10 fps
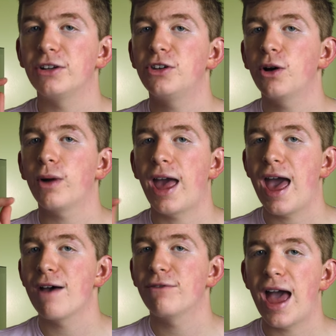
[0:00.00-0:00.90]
I don't
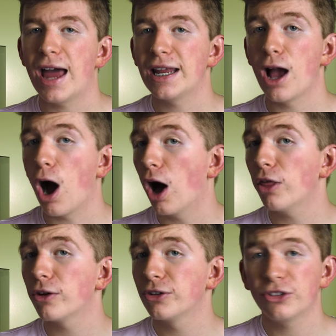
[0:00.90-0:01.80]
have any
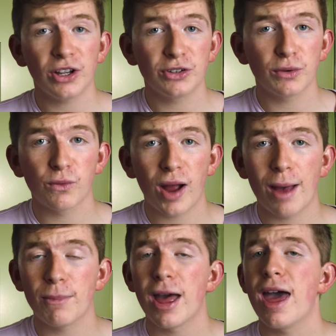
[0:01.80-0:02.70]
other sticks of
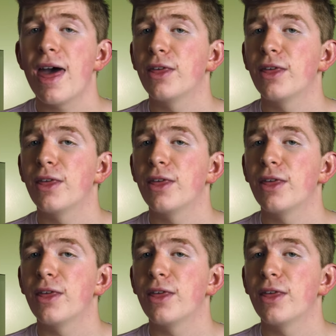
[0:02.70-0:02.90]
RAM